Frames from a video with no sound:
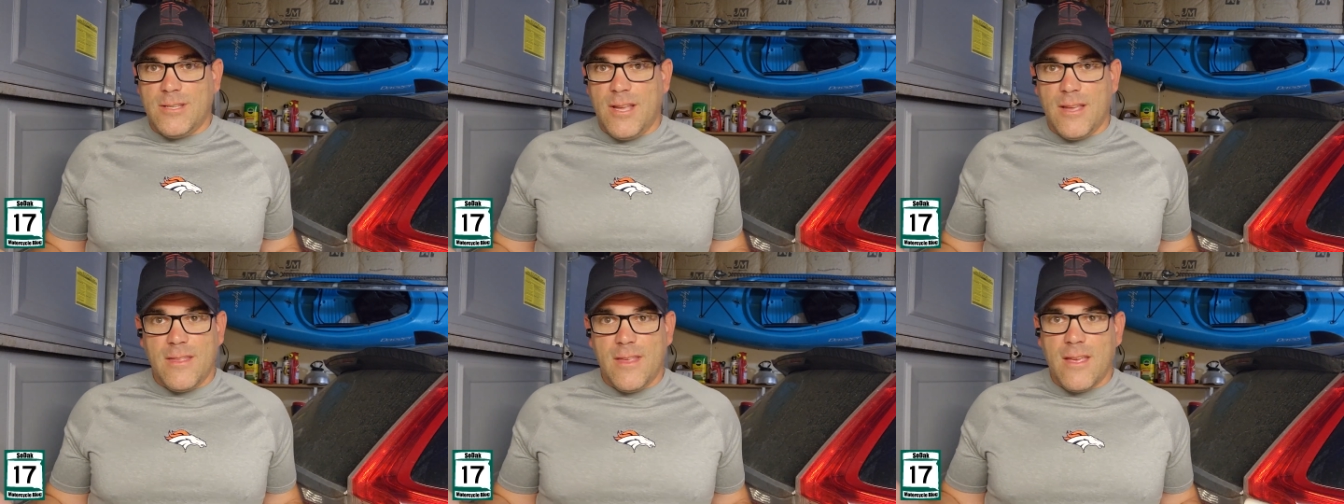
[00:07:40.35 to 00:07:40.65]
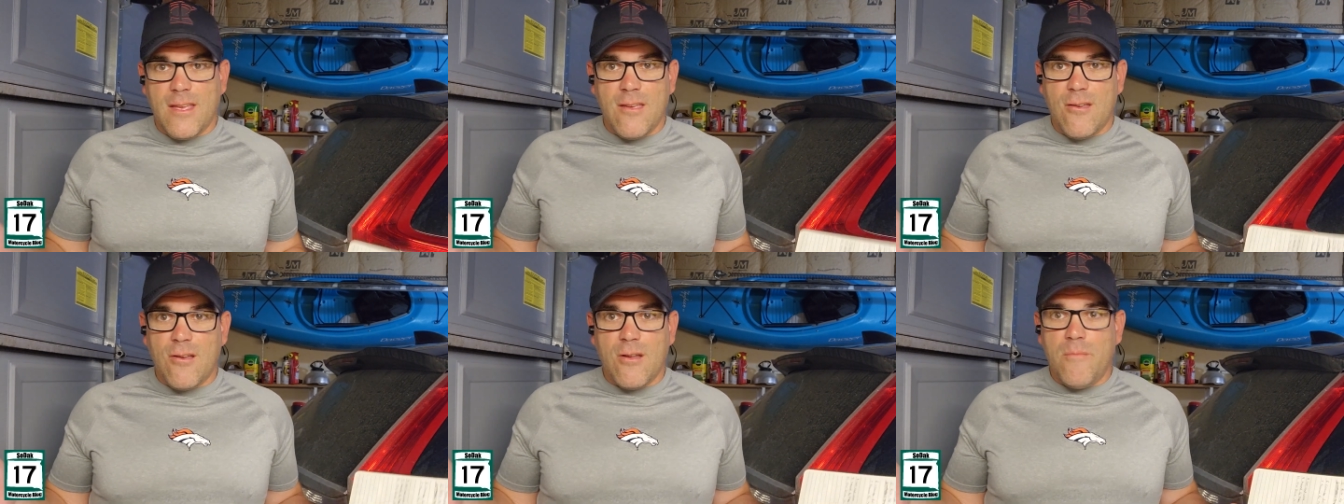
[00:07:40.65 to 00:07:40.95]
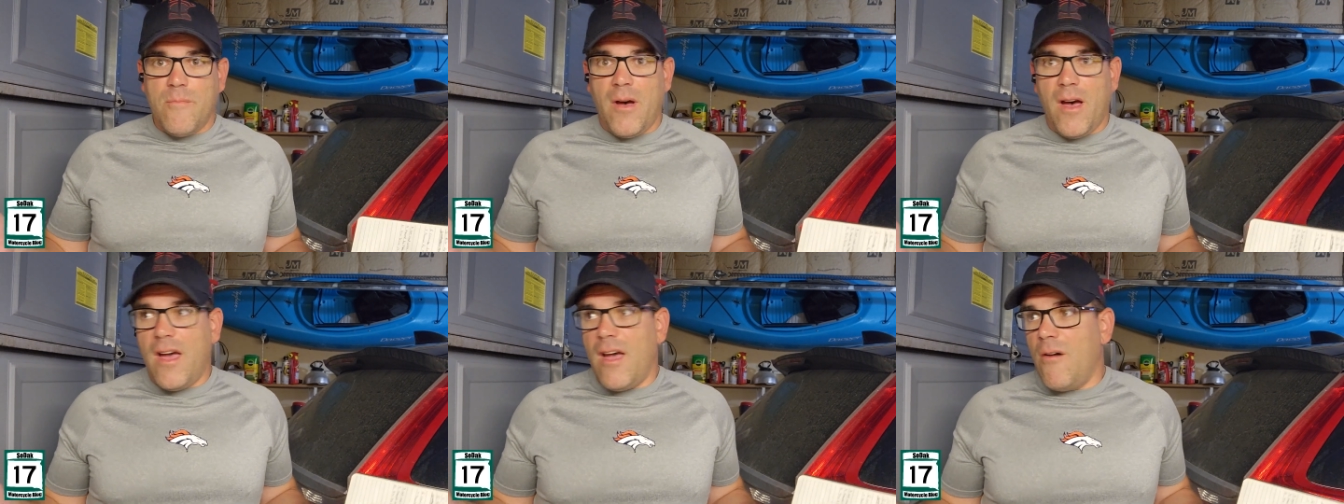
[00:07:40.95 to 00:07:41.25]
I think you can
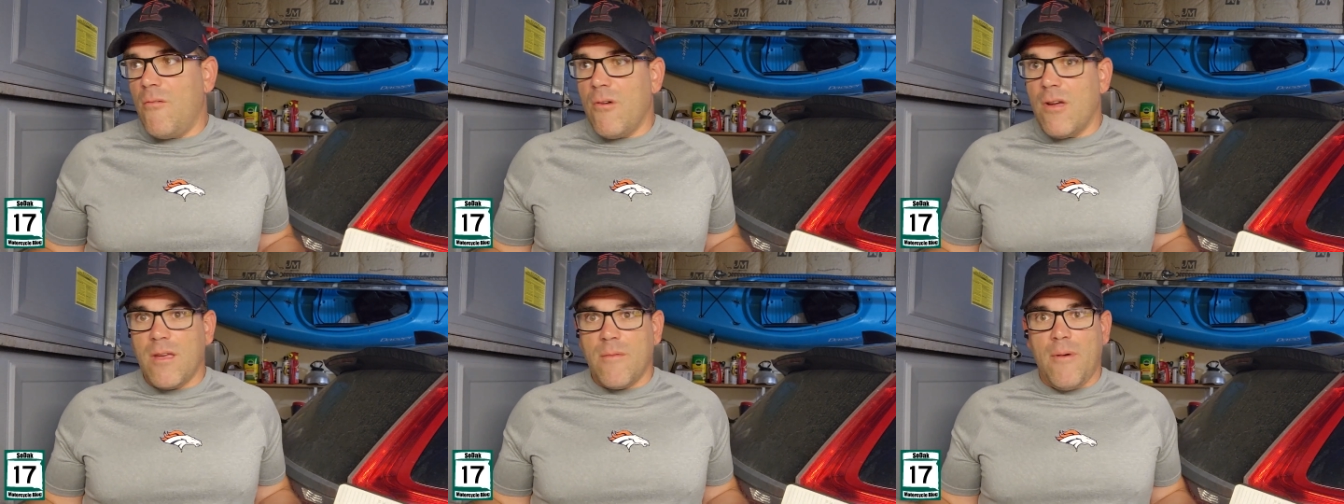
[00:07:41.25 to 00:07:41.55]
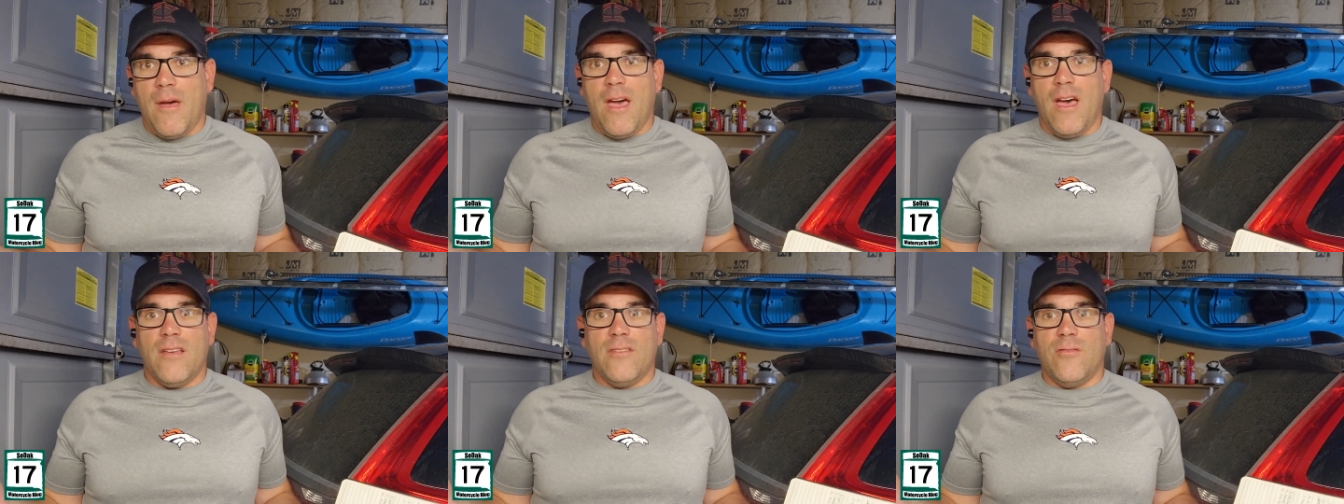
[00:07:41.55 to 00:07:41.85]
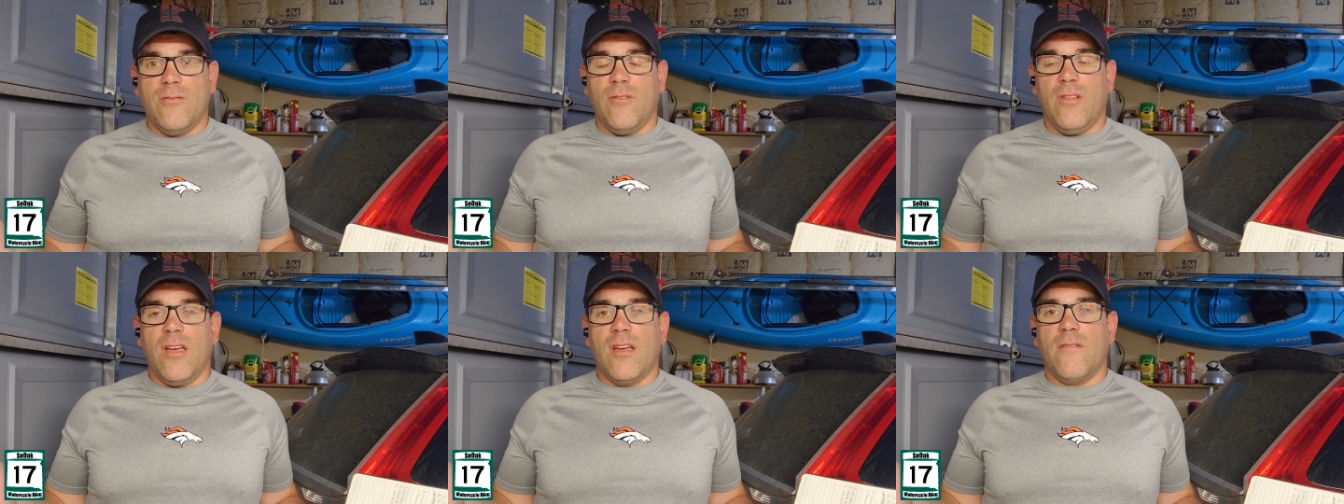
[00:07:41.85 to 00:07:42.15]
buy a week pass
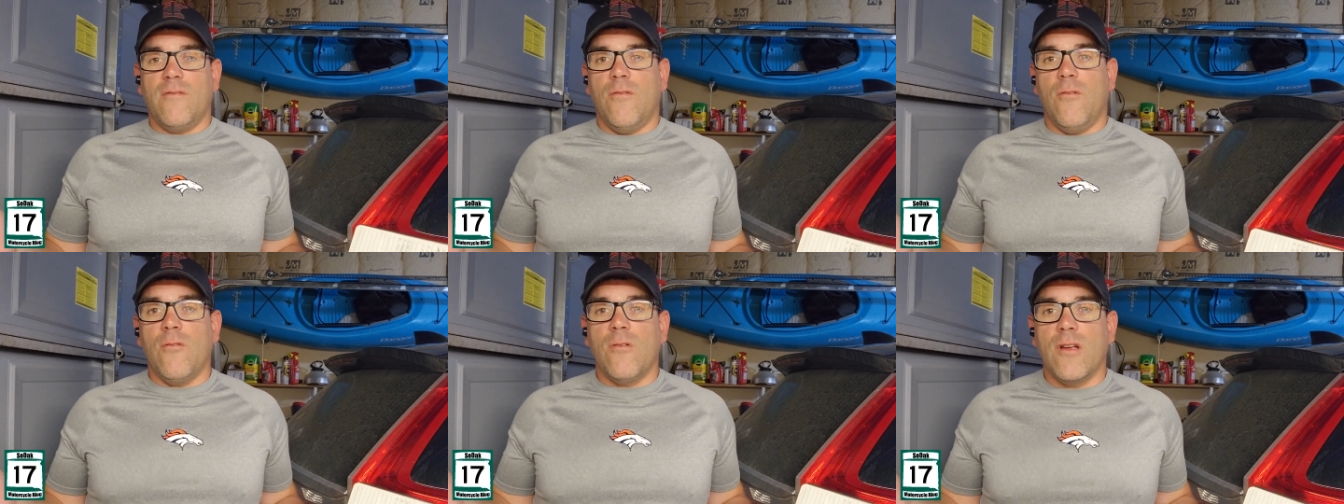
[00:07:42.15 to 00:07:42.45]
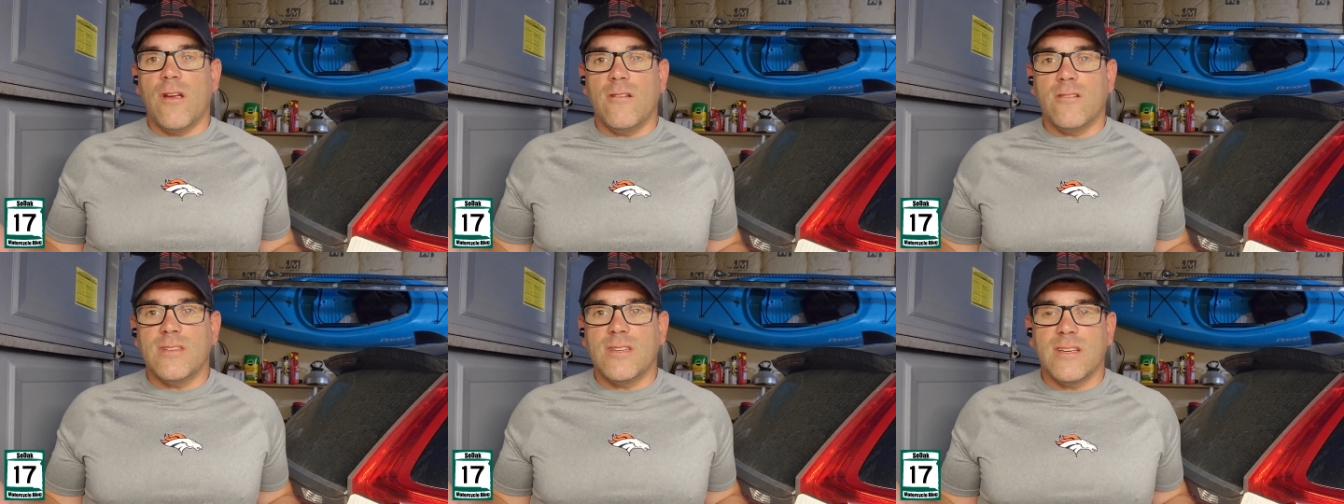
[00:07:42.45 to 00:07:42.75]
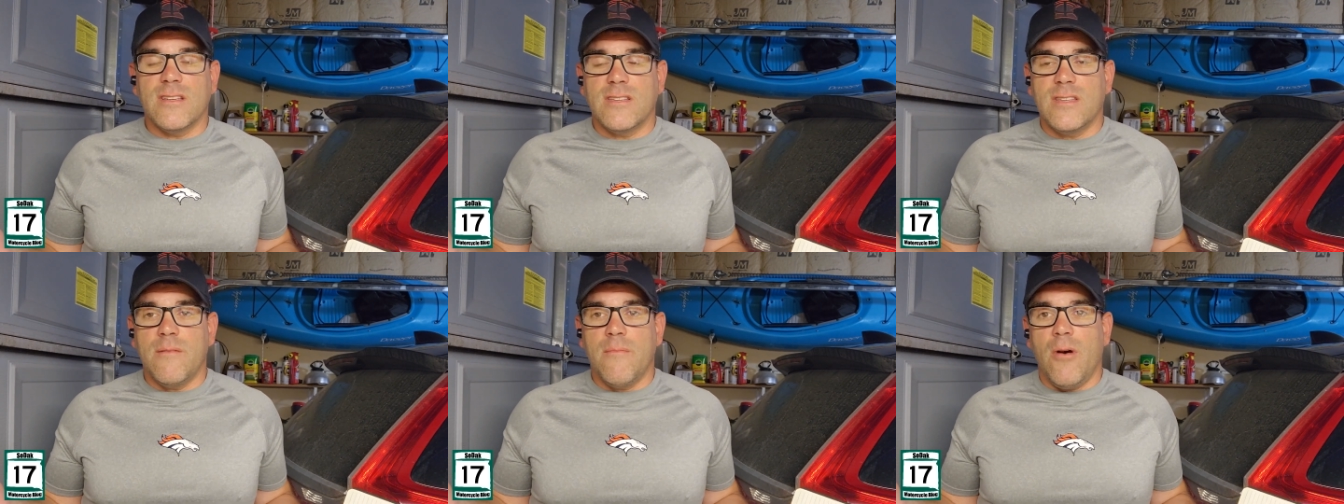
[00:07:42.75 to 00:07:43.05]
for like 40 or
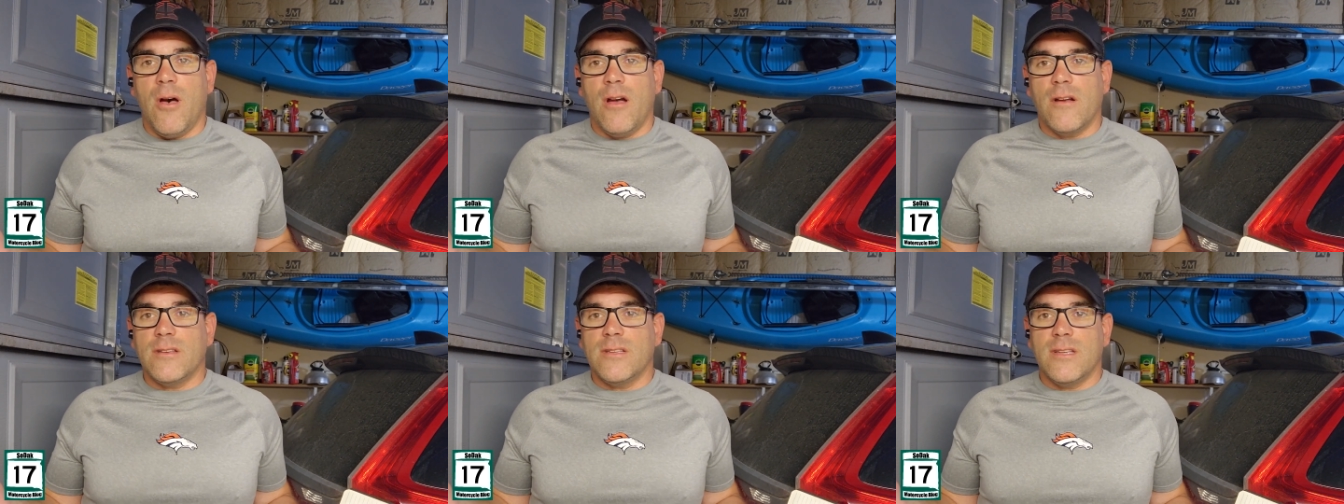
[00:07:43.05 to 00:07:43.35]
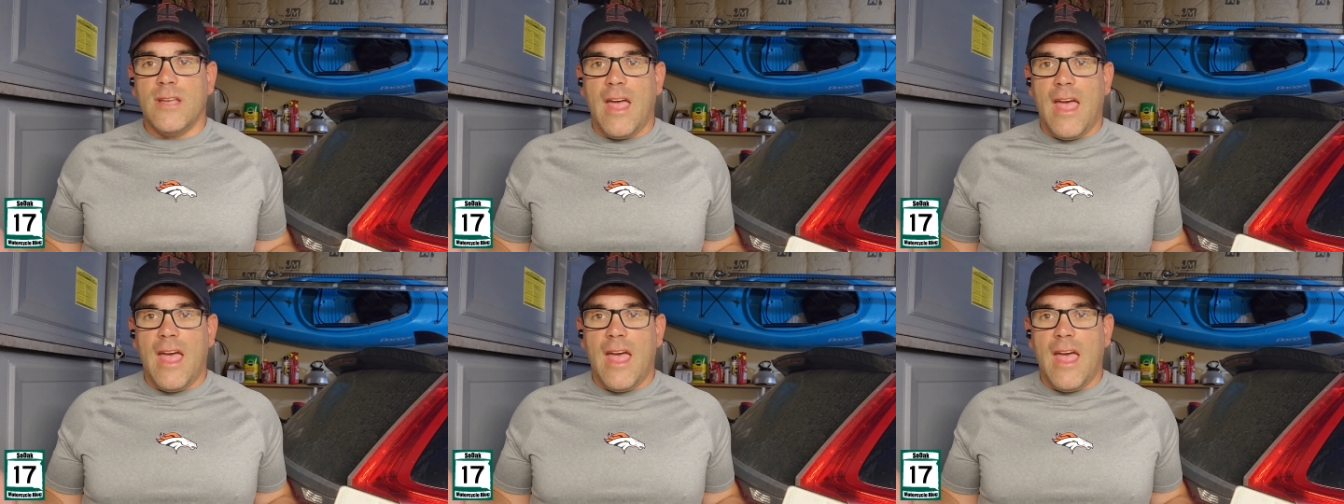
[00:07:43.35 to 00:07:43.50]
60 bucks.